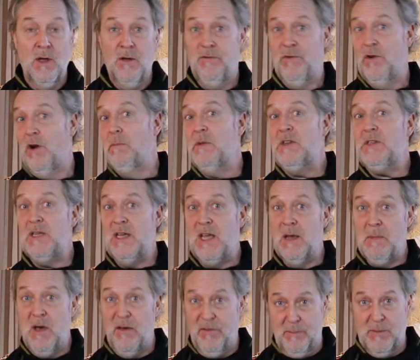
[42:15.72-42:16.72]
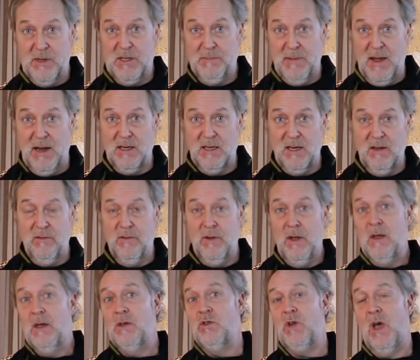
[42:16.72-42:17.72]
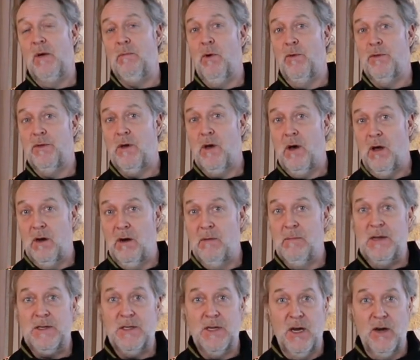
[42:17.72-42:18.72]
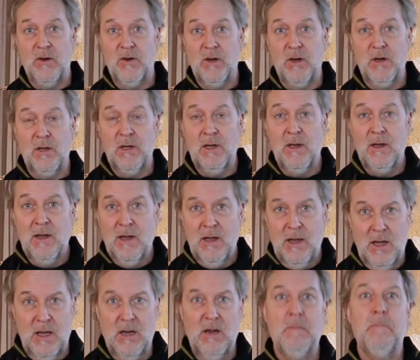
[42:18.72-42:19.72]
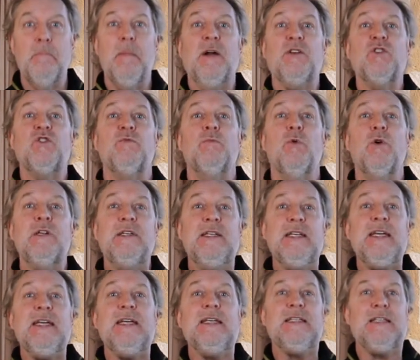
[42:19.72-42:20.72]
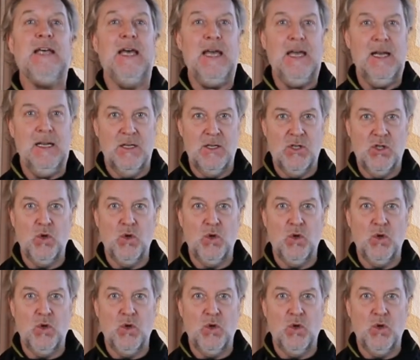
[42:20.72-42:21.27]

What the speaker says: from a CMF perspective. So you have both color material and a much more detailed